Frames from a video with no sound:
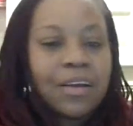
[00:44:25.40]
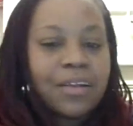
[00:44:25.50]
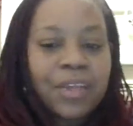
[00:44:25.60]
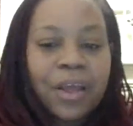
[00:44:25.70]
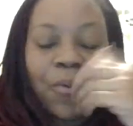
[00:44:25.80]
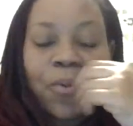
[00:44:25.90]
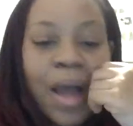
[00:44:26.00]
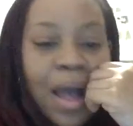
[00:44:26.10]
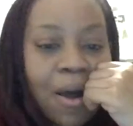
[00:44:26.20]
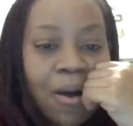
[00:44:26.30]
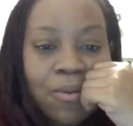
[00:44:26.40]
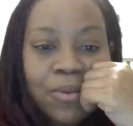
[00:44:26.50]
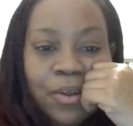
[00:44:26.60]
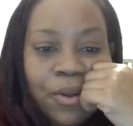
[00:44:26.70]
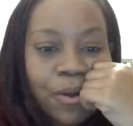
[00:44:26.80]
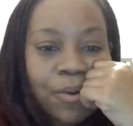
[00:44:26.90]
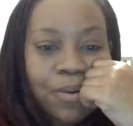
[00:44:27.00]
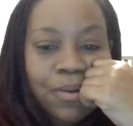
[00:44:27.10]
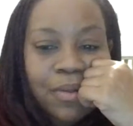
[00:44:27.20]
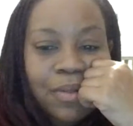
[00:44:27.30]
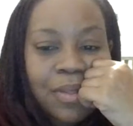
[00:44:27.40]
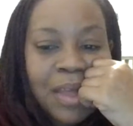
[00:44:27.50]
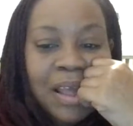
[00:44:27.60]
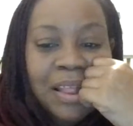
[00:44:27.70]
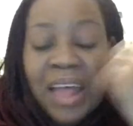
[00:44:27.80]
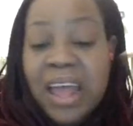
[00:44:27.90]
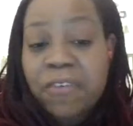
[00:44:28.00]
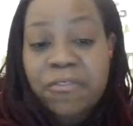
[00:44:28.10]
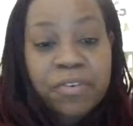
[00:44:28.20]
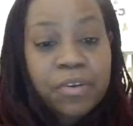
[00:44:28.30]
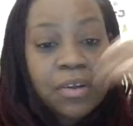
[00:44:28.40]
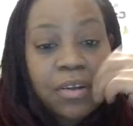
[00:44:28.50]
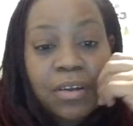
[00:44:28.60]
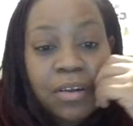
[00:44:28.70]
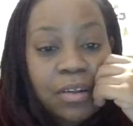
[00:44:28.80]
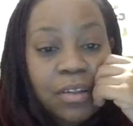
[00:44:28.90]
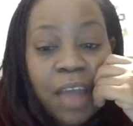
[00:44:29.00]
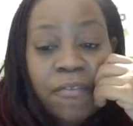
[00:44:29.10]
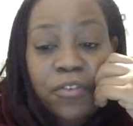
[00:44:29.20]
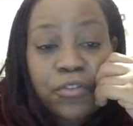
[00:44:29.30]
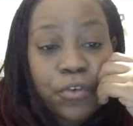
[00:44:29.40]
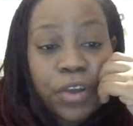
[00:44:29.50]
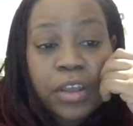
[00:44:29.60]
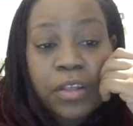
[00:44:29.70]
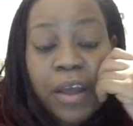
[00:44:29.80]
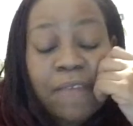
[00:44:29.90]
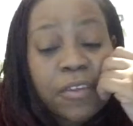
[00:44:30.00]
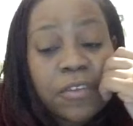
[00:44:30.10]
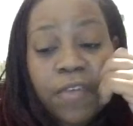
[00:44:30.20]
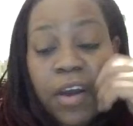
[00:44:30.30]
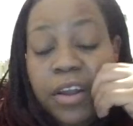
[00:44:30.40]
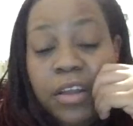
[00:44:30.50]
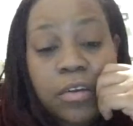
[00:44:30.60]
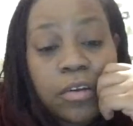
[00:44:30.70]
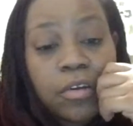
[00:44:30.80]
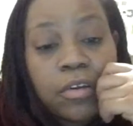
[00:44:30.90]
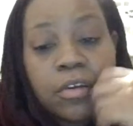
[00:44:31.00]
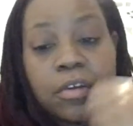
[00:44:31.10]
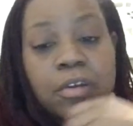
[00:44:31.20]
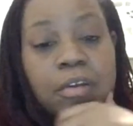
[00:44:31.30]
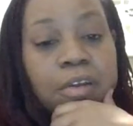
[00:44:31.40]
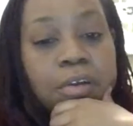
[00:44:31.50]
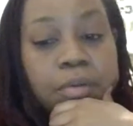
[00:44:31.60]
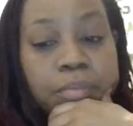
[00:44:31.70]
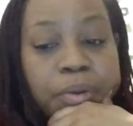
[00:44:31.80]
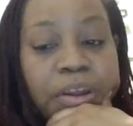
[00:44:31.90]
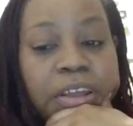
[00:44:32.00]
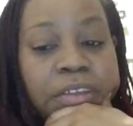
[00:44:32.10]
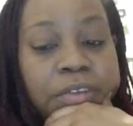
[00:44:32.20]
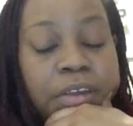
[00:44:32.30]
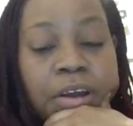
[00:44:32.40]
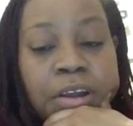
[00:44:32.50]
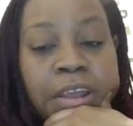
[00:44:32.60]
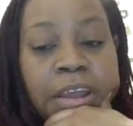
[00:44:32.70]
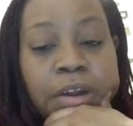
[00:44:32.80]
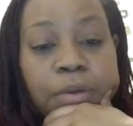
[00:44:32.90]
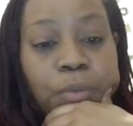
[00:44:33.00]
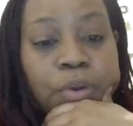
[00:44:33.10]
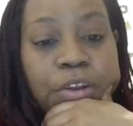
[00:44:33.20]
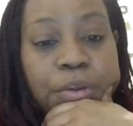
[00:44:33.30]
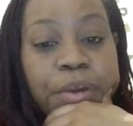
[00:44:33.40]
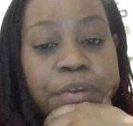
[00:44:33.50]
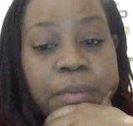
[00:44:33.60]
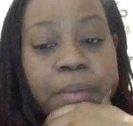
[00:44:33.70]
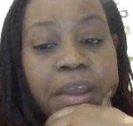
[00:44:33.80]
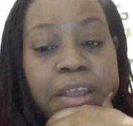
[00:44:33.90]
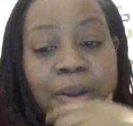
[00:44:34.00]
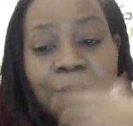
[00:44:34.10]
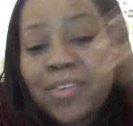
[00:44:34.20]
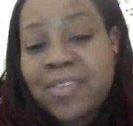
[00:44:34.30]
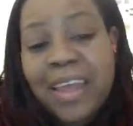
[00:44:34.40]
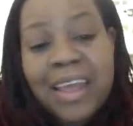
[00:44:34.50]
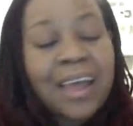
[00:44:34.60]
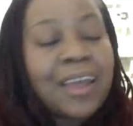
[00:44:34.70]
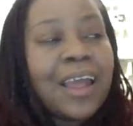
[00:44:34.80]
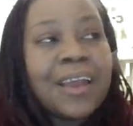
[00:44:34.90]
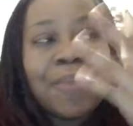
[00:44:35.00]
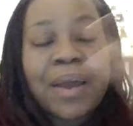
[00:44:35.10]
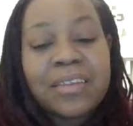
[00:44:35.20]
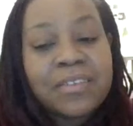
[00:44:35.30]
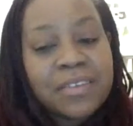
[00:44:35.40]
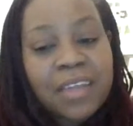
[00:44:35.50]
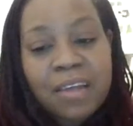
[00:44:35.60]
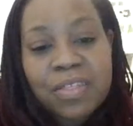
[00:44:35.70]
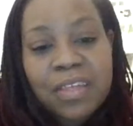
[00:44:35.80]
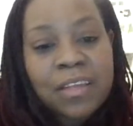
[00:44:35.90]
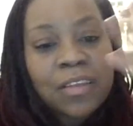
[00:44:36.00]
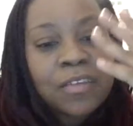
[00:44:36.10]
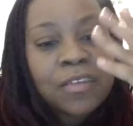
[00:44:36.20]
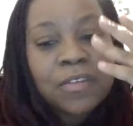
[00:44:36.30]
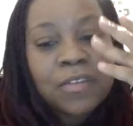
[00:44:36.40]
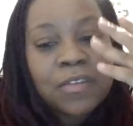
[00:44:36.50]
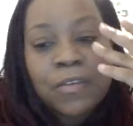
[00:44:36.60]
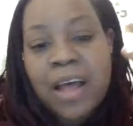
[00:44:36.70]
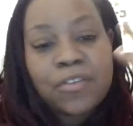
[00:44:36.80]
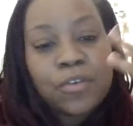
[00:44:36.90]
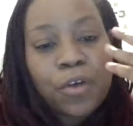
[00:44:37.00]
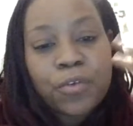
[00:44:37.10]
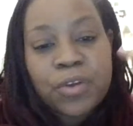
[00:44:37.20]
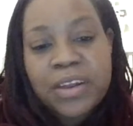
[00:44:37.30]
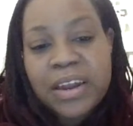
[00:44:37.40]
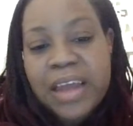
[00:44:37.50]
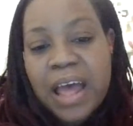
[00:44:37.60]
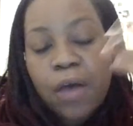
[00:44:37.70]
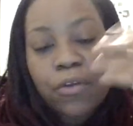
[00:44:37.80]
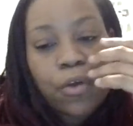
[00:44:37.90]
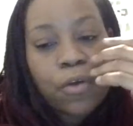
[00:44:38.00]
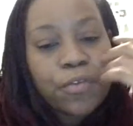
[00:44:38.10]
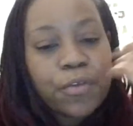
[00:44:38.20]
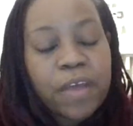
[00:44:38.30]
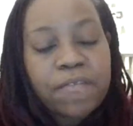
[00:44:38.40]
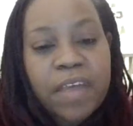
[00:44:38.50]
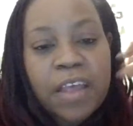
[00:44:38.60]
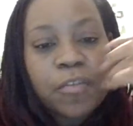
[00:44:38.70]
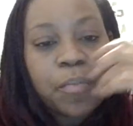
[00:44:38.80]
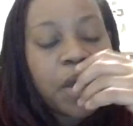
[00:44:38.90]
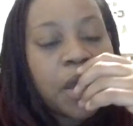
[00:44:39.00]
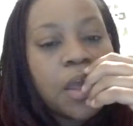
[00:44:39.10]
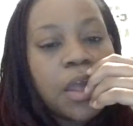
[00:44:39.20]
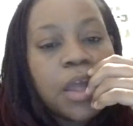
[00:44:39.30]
wow, like life is tricky, life is funny. But is again, when you hear somebody, just like anybody's stuff is surprise. You go through the denial, you go through that phase, but